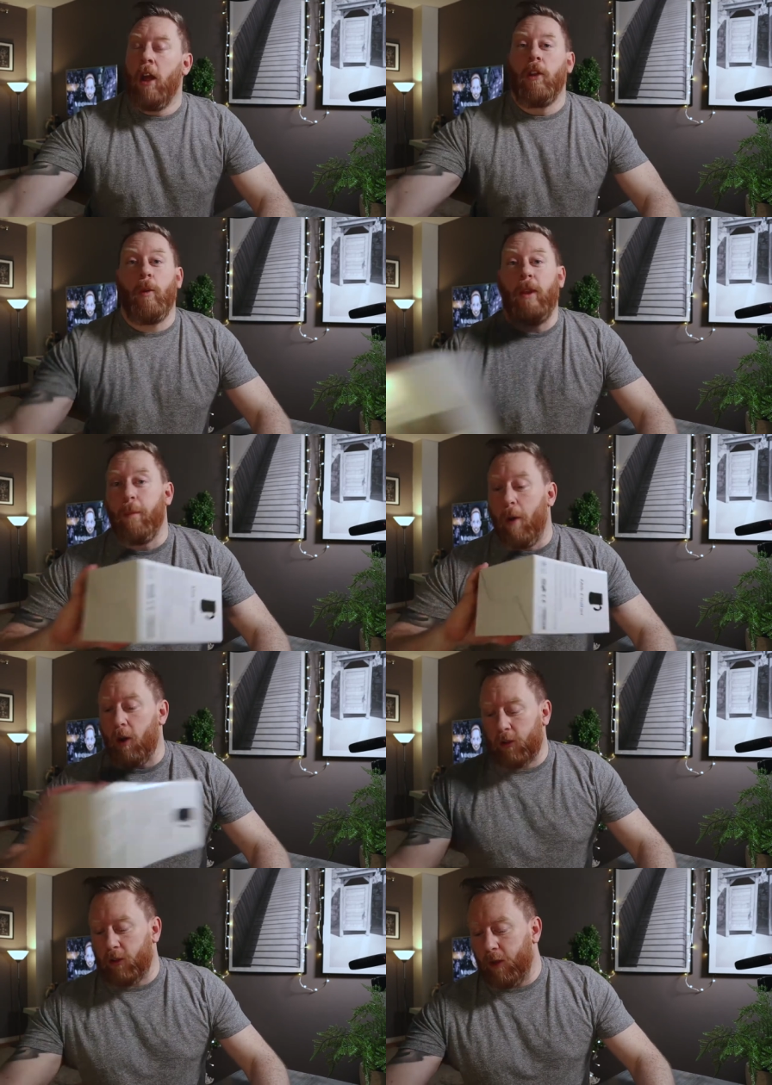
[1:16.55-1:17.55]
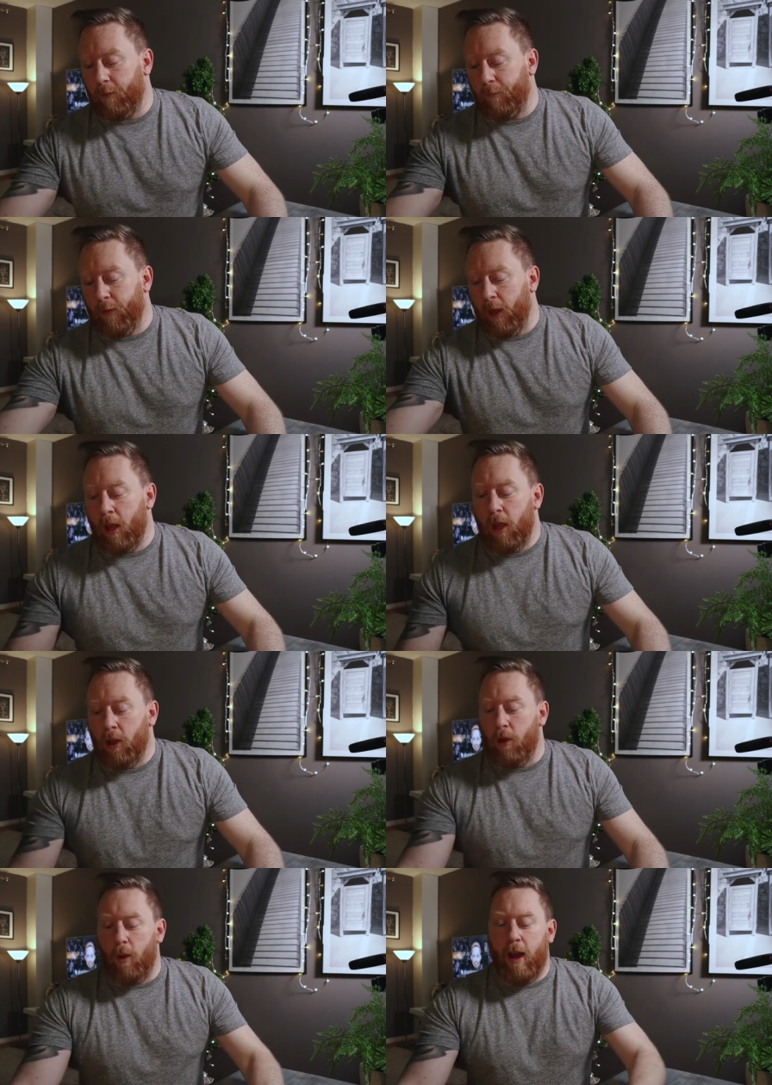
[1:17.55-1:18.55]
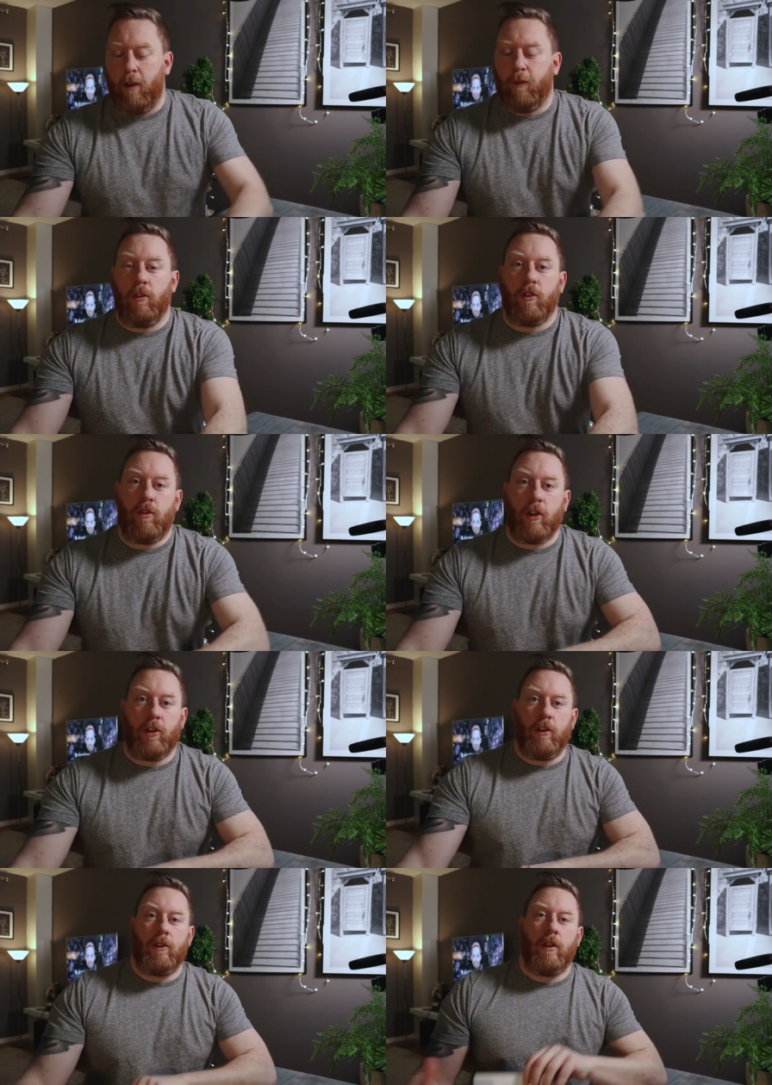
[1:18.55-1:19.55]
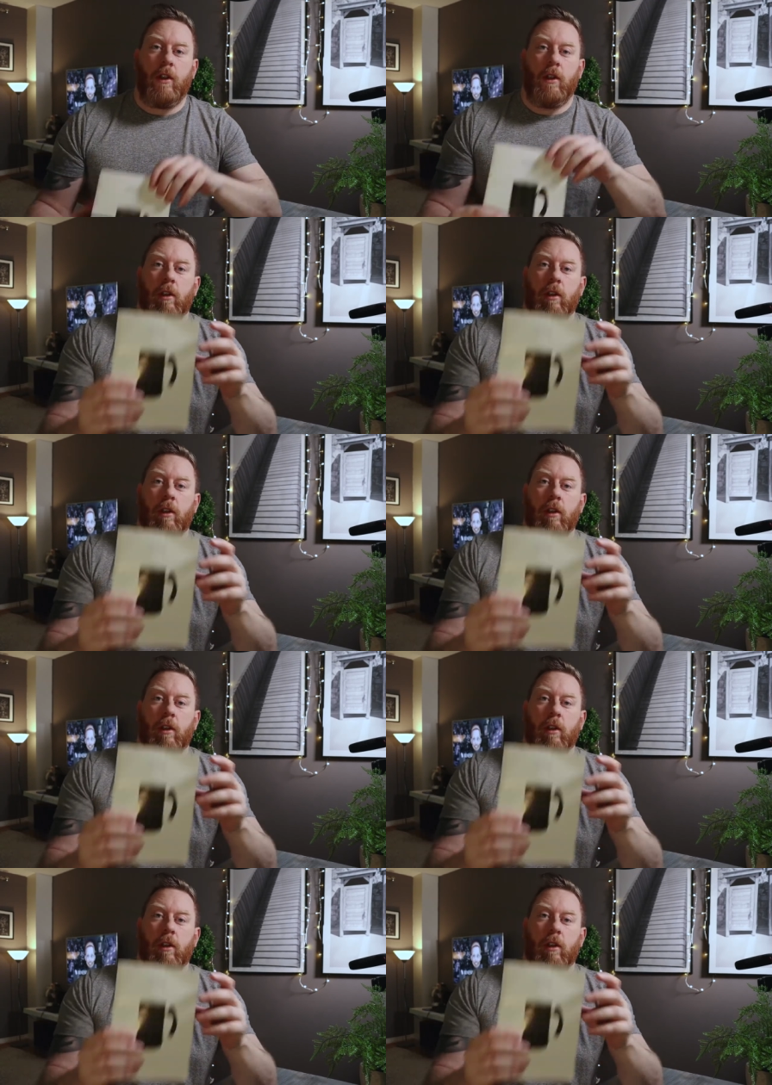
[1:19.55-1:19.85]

So in the box, you have your instructions.